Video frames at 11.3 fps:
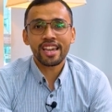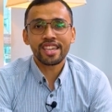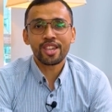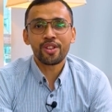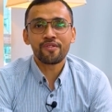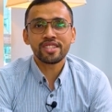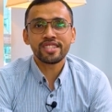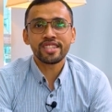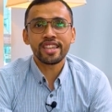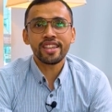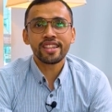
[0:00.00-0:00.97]

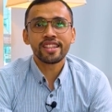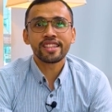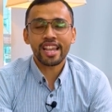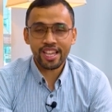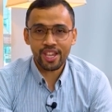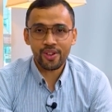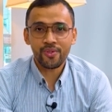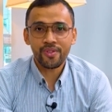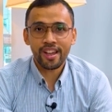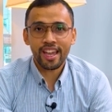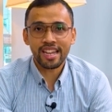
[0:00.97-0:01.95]
University. Thank
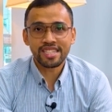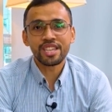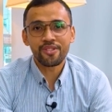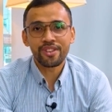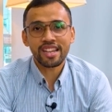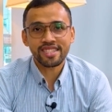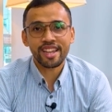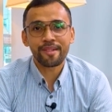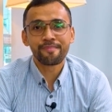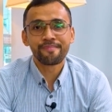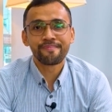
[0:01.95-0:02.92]
you, and see you next time.